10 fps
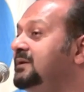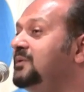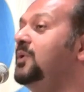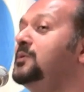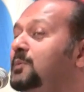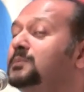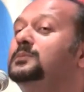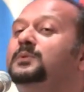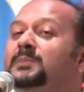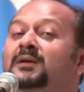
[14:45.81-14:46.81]
mineral
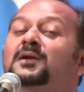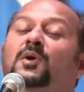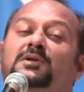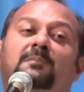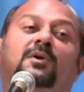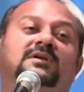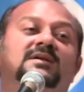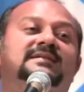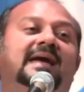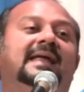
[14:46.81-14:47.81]
water
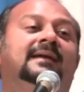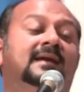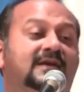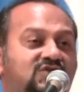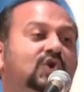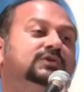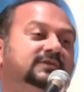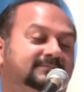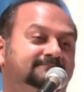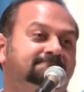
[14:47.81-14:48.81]
bottles and salt.